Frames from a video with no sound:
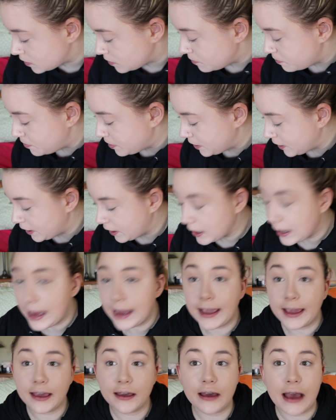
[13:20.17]
But
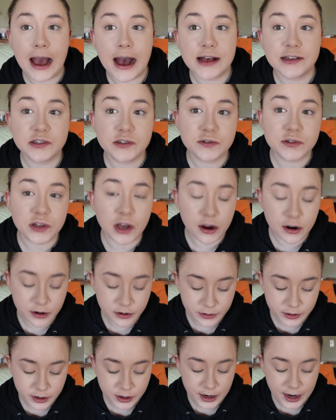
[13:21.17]
like, as you saw
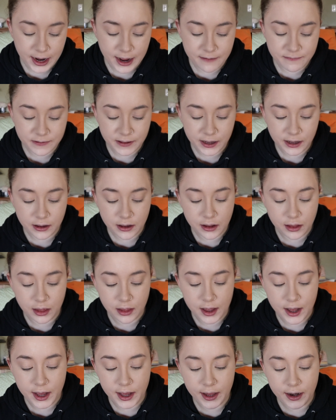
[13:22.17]
earlier, I have like a
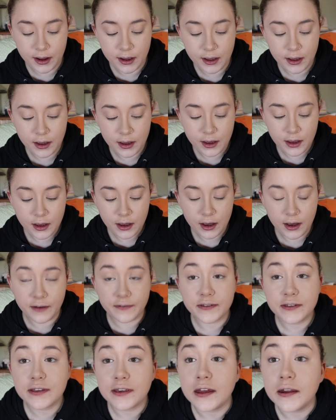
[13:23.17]
lot
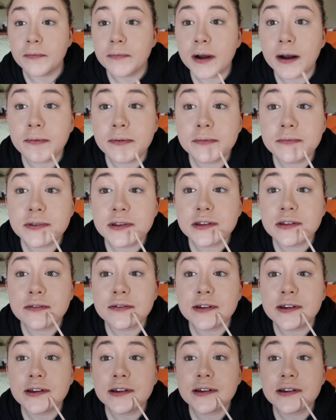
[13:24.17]
of skin problems this
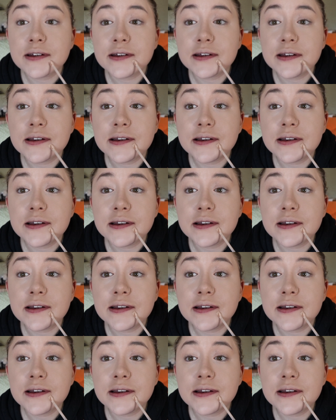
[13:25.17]
week.